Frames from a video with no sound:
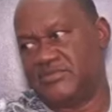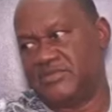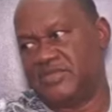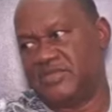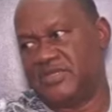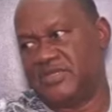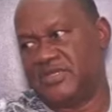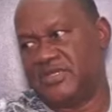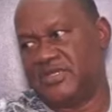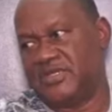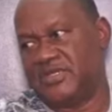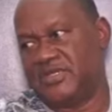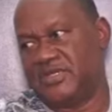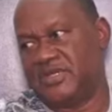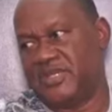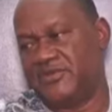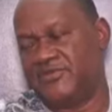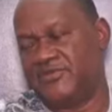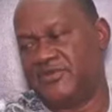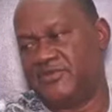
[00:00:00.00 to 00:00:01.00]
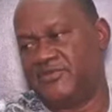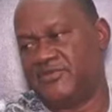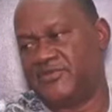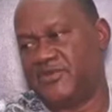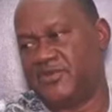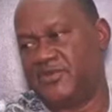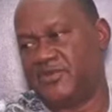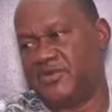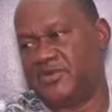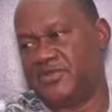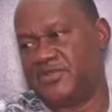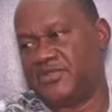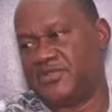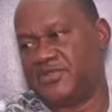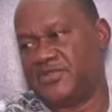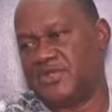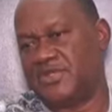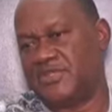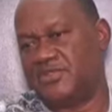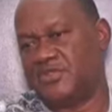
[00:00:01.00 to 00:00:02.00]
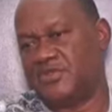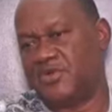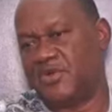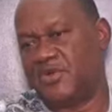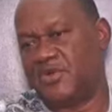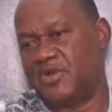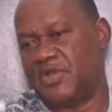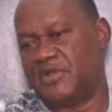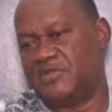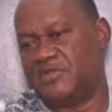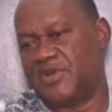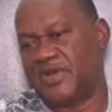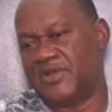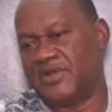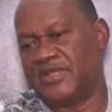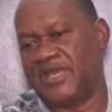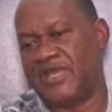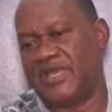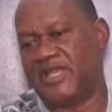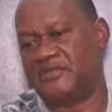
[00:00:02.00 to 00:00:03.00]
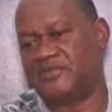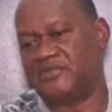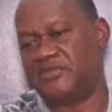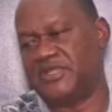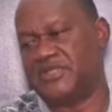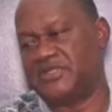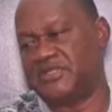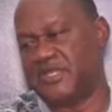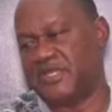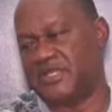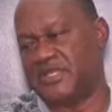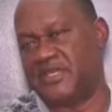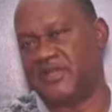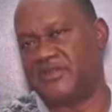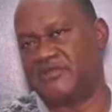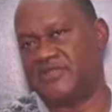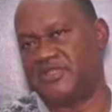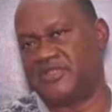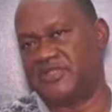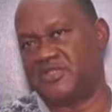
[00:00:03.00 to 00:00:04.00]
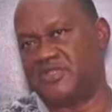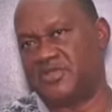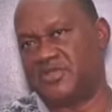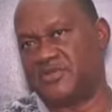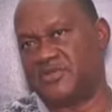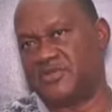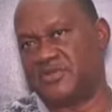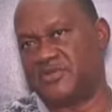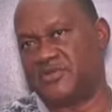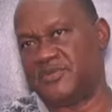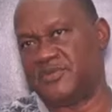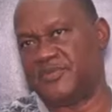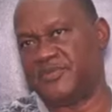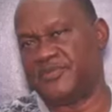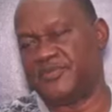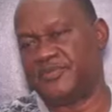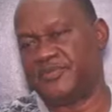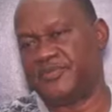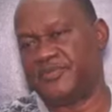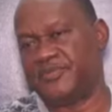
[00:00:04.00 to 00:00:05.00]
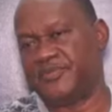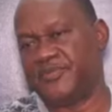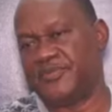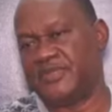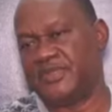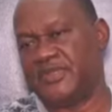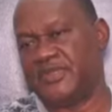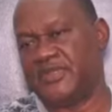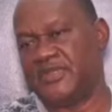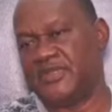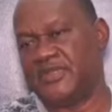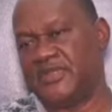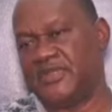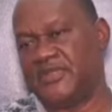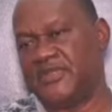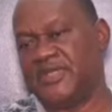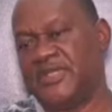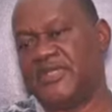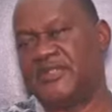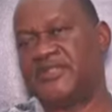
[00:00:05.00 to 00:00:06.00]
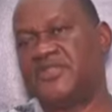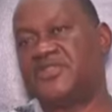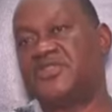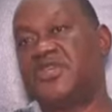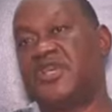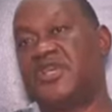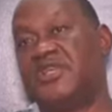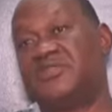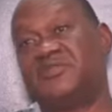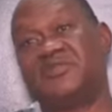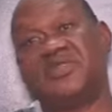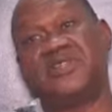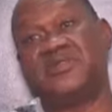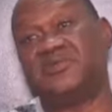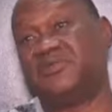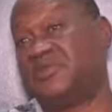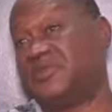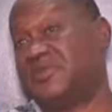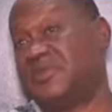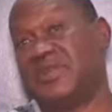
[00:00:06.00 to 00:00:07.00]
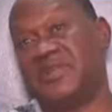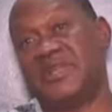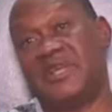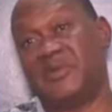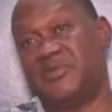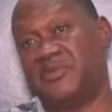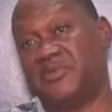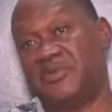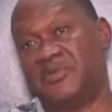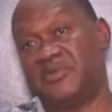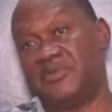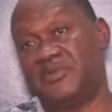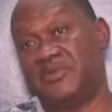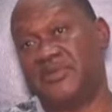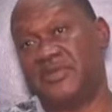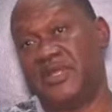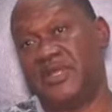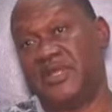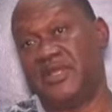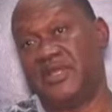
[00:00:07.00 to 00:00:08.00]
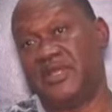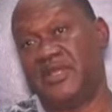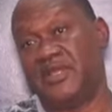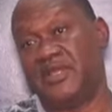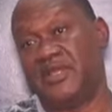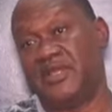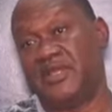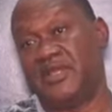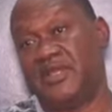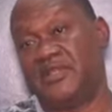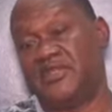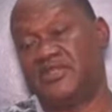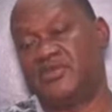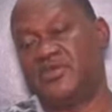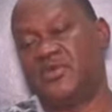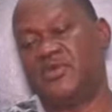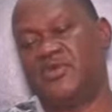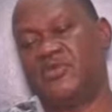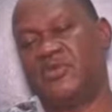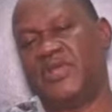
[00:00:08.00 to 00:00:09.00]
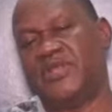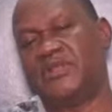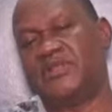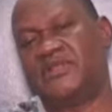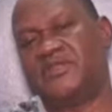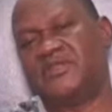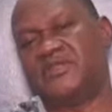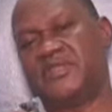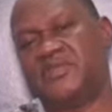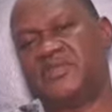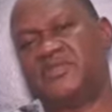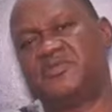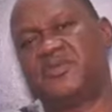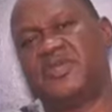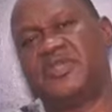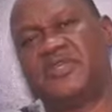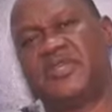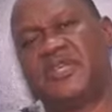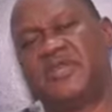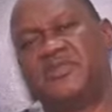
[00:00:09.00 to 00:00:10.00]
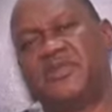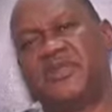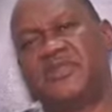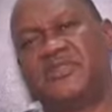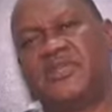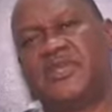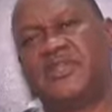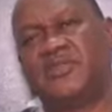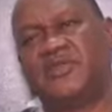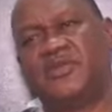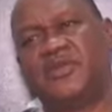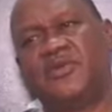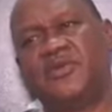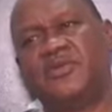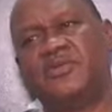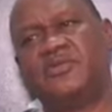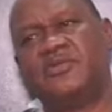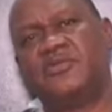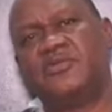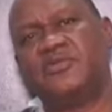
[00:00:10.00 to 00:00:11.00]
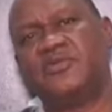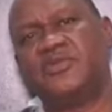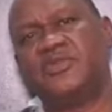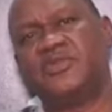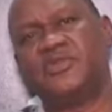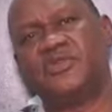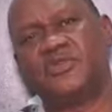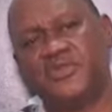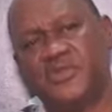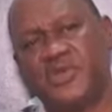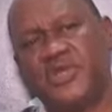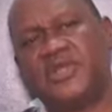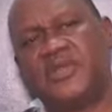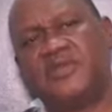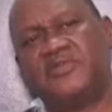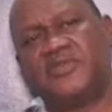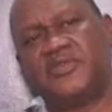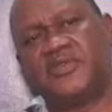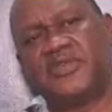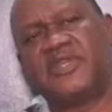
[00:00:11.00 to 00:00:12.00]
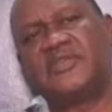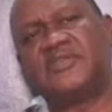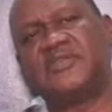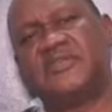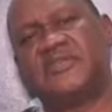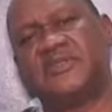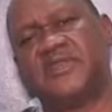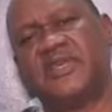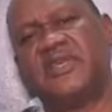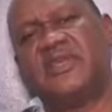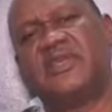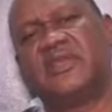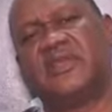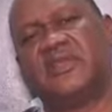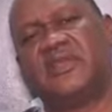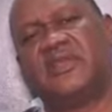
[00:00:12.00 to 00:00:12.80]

you see, if your focus is all about help me take care of these children, then the change really will not happen. So when this gentleman came and said, you know, you could do an advocacy thing,